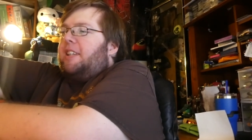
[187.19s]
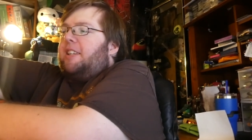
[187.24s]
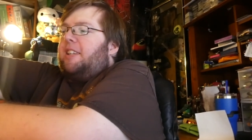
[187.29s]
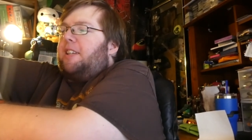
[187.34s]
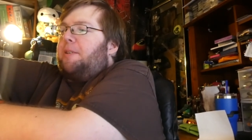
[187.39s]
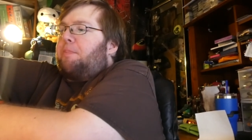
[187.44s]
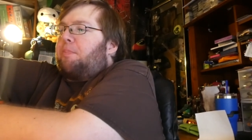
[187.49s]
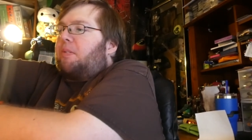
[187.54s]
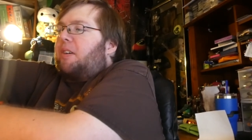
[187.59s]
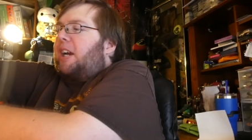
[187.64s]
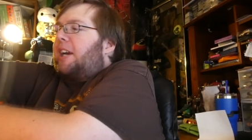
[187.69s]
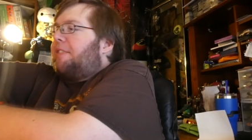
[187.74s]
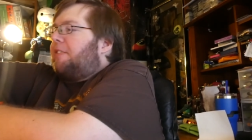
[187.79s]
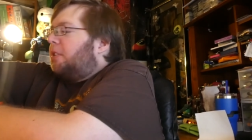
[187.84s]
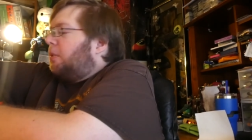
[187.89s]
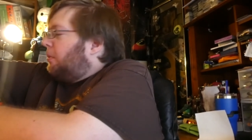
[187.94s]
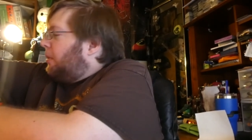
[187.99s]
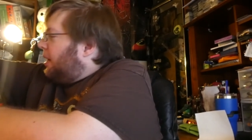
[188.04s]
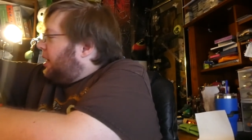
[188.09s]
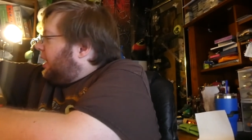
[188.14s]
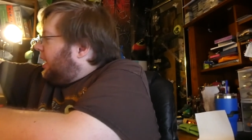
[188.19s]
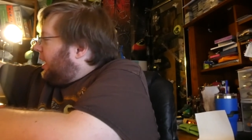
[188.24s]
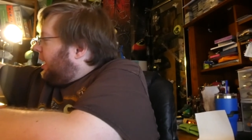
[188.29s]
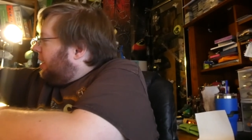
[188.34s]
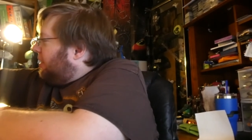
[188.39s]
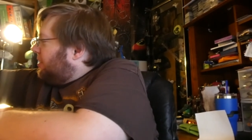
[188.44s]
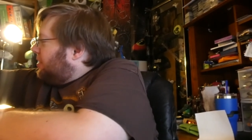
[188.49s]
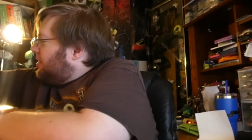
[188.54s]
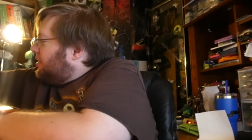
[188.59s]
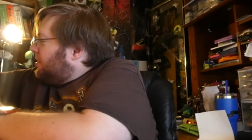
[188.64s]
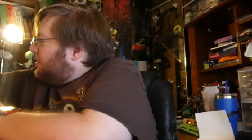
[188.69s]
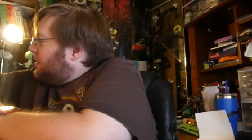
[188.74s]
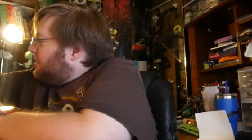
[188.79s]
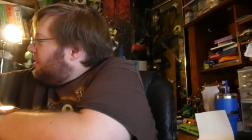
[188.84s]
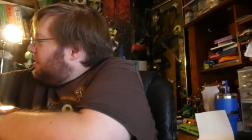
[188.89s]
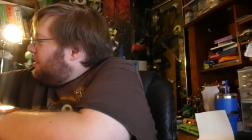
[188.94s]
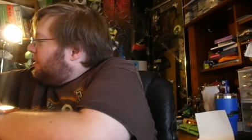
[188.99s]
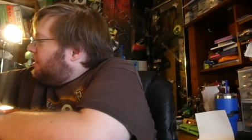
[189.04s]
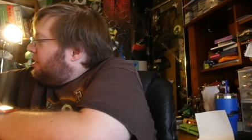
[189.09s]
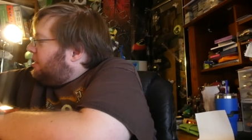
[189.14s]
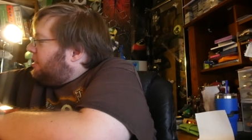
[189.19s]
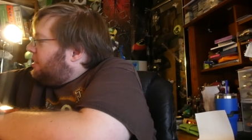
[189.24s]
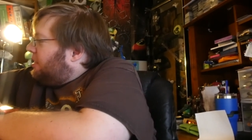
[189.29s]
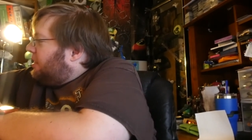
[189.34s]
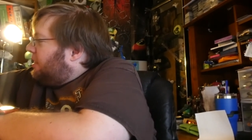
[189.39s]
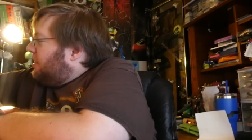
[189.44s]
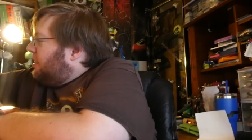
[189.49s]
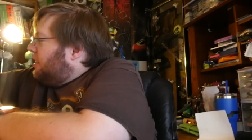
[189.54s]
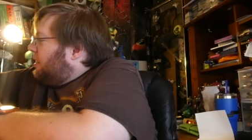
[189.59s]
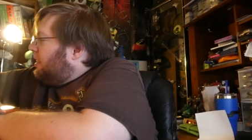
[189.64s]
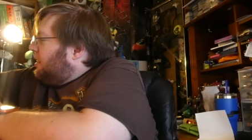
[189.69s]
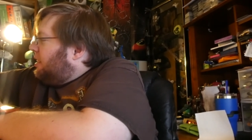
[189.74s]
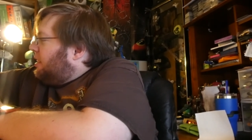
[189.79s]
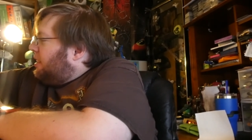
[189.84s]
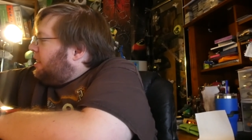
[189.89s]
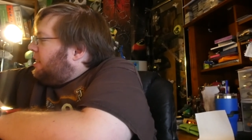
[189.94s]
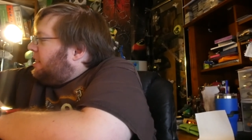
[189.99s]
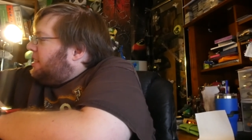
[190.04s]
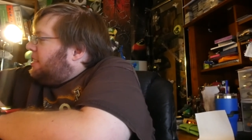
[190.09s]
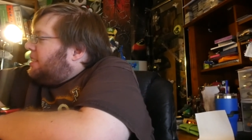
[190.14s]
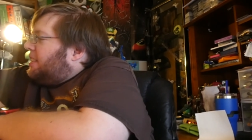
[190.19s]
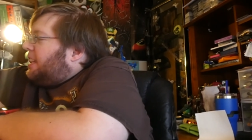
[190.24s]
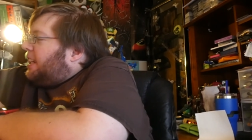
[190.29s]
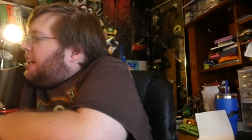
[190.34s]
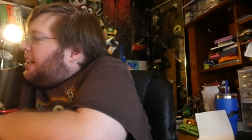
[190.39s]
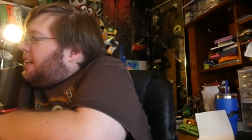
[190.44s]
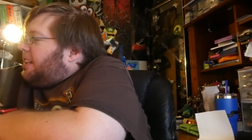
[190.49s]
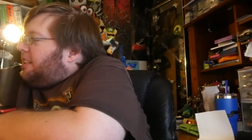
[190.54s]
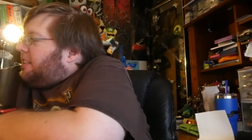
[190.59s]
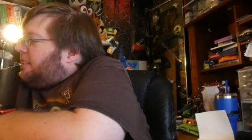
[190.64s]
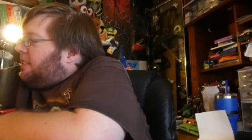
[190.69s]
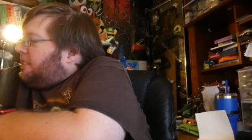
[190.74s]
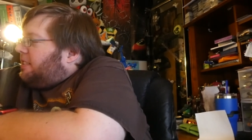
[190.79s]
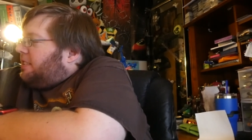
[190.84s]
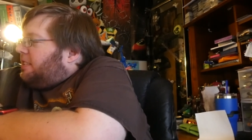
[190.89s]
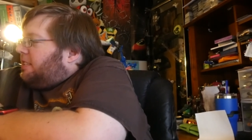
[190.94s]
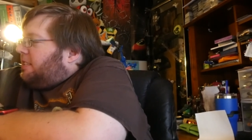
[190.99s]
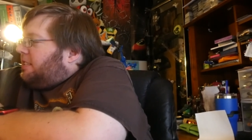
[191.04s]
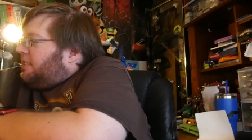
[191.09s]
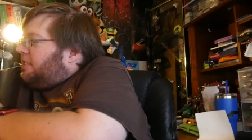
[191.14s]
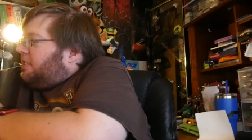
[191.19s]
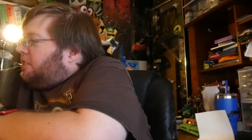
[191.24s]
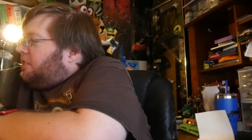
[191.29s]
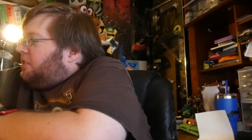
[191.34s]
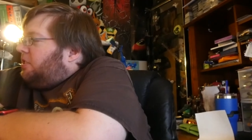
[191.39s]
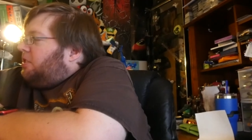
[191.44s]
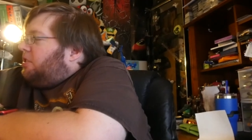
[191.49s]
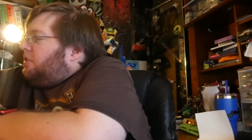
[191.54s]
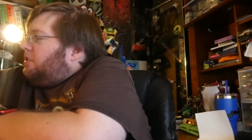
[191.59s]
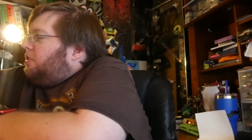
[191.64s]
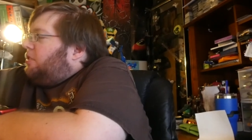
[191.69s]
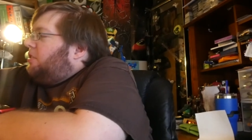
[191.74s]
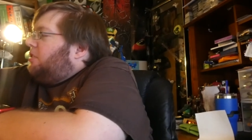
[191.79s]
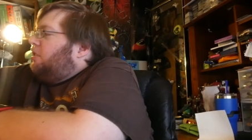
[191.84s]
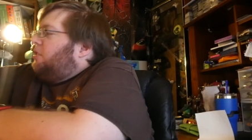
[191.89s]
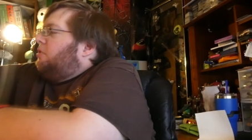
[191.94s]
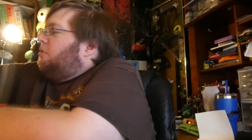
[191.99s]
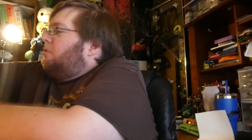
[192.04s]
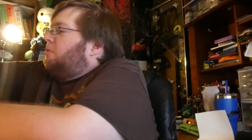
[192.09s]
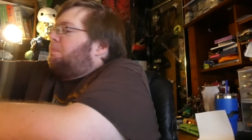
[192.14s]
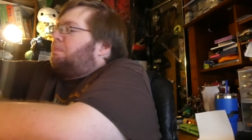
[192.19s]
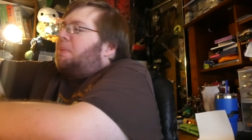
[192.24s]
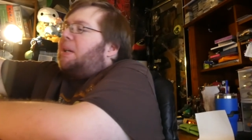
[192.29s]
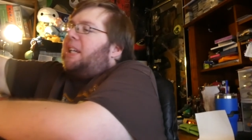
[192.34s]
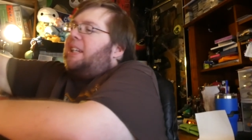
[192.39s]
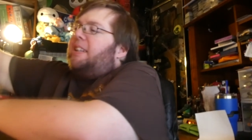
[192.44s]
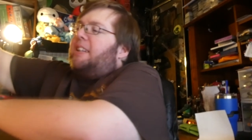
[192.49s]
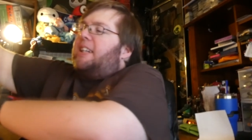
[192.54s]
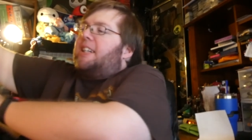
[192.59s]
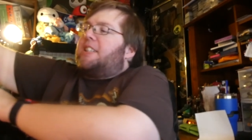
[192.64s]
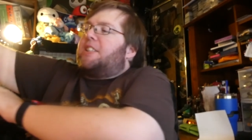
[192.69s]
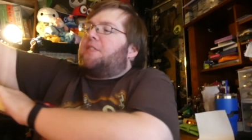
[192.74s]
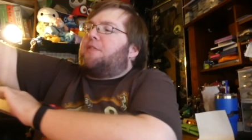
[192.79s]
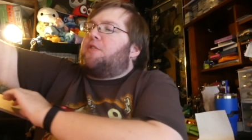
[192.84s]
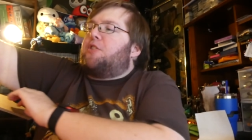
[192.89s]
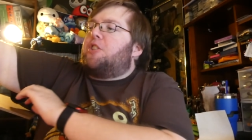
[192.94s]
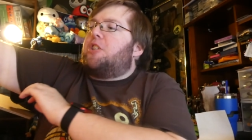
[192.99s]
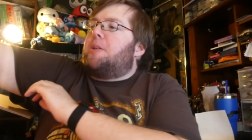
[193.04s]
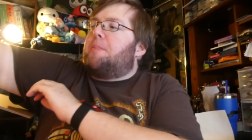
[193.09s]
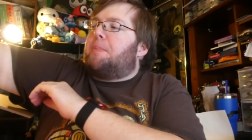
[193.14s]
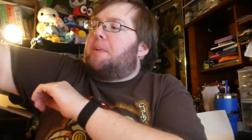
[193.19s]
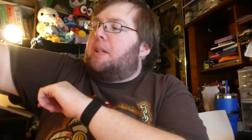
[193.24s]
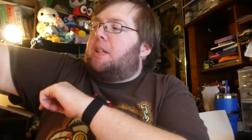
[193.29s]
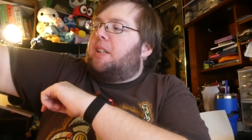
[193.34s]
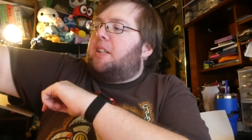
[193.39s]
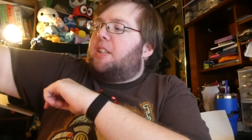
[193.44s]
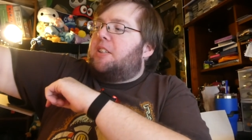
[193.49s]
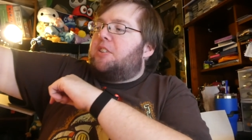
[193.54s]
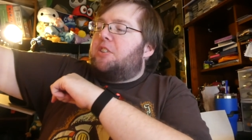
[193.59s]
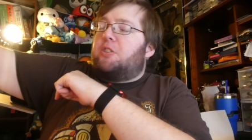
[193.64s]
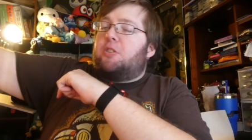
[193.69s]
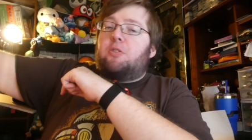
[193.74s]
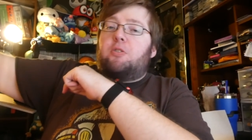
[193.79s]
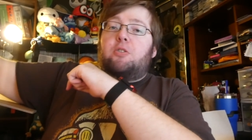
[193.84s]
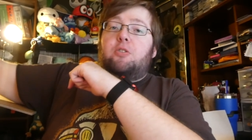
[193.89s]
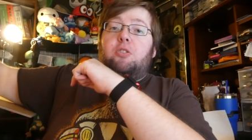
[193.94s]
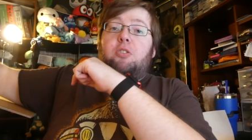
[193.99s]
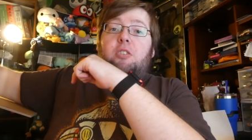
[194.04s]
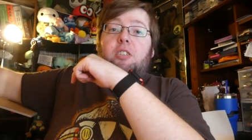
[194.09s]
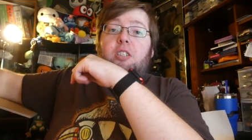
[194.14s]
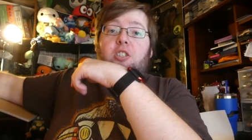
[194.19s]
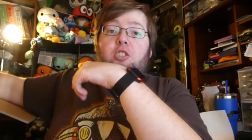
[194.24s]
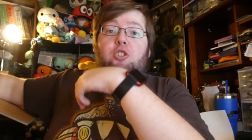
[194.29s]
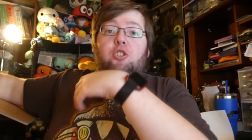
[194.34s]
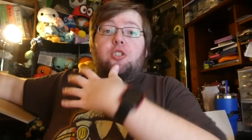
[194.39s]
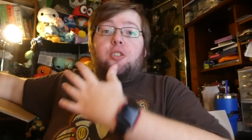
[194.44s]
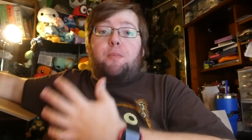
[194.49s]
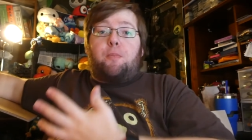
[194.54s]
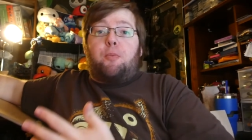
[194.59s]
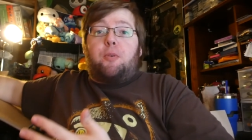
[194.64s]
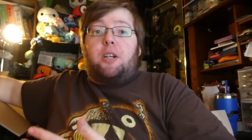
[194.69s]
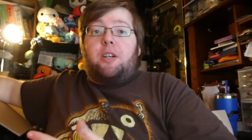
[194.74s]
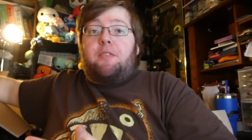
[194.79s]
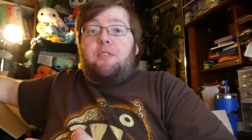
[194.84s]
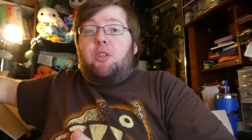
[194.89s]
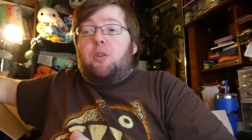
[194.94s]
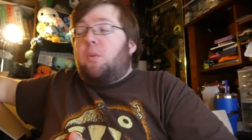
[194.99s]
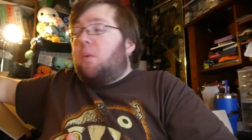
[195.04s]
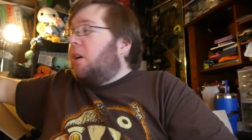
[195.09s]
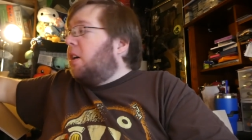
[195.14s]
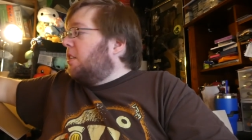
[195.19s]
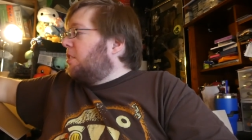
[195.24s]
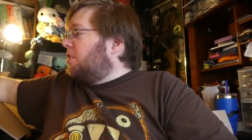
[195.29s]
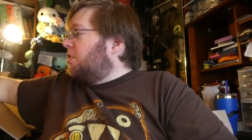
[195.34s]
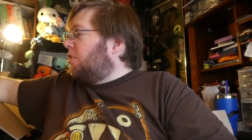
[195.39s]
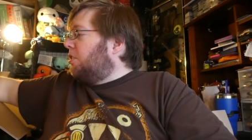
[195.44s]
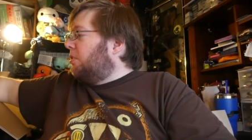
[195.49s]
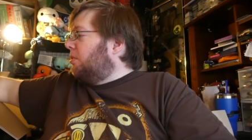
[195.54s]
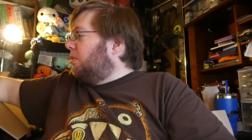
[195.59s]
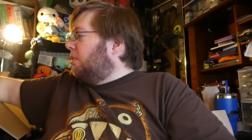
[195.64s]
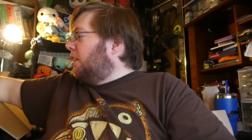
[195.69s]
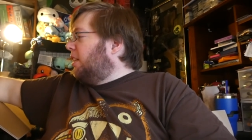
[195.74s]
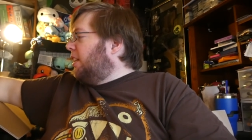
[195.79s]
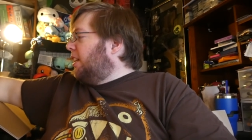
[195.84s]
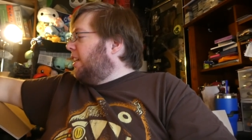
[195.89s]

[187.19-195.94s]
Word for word: the private warehouse is that you'd pay less for shipping because you can ship whenever you want to.